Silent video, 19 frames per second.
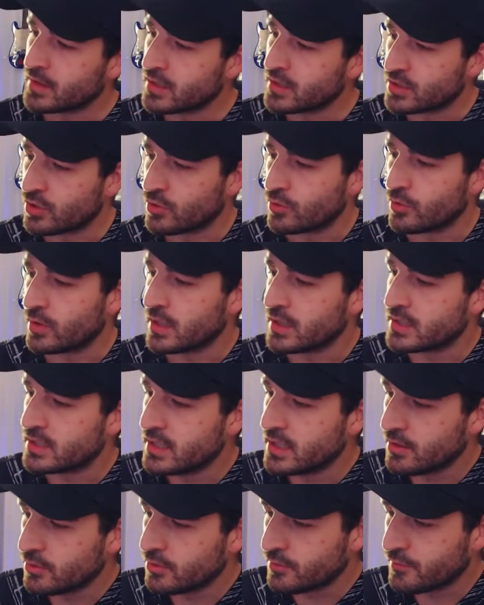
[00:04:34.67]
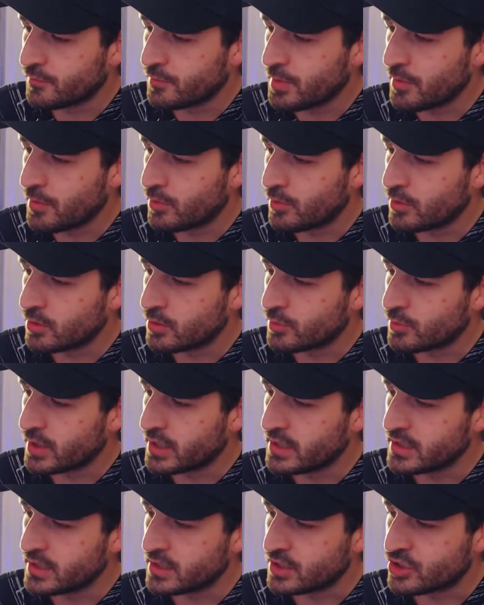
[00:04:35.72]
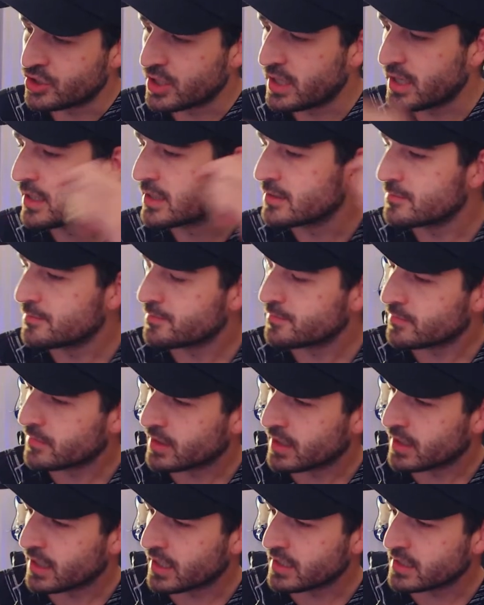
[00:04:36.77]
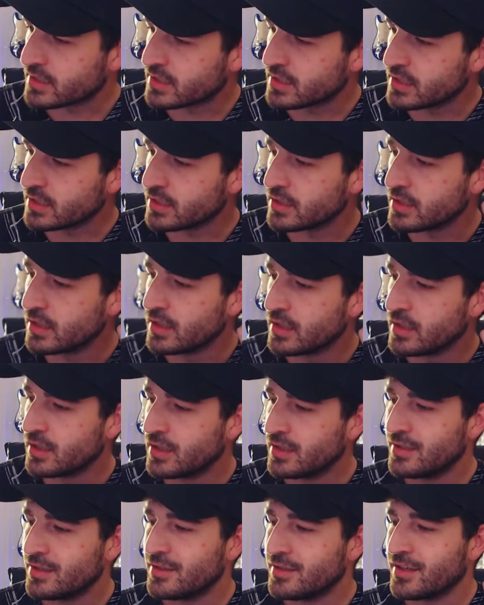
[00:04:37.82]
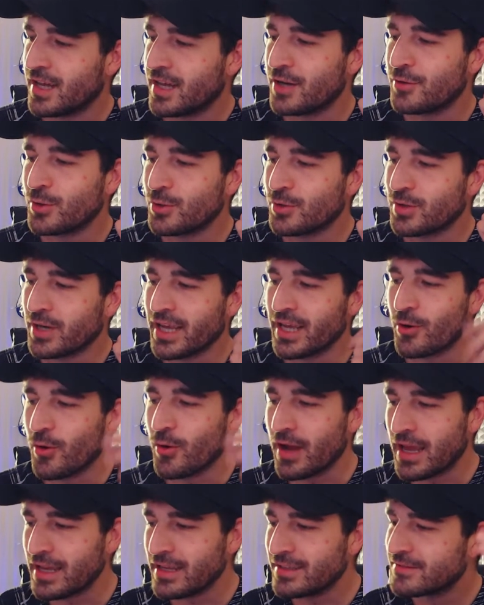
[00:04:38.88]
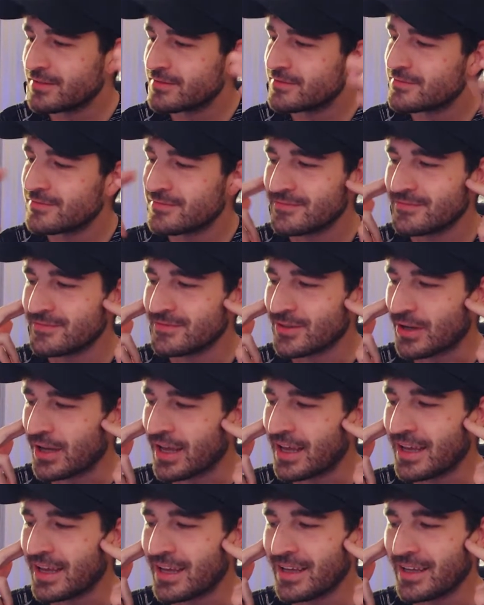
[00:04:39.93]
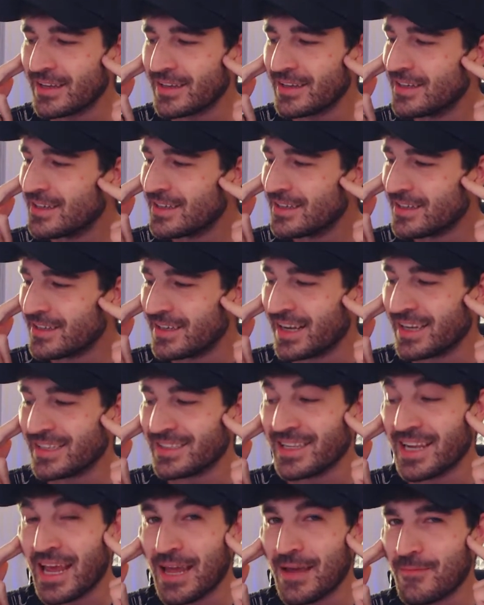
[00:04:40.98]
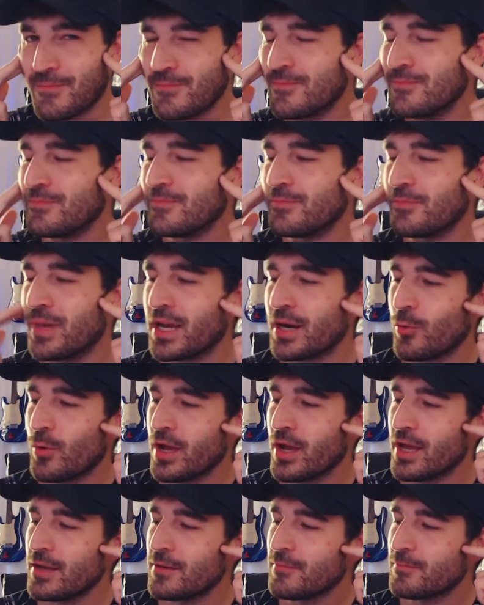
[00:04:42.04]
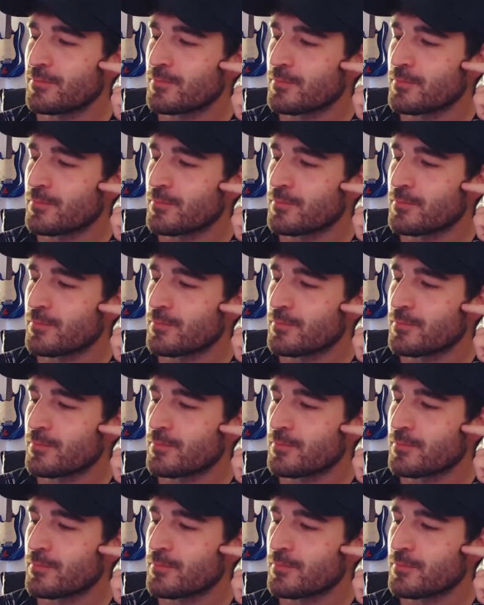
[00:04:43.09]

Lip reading: So I see a lot of people already in the chat. I see Error 808. Okay, nice name, by the way.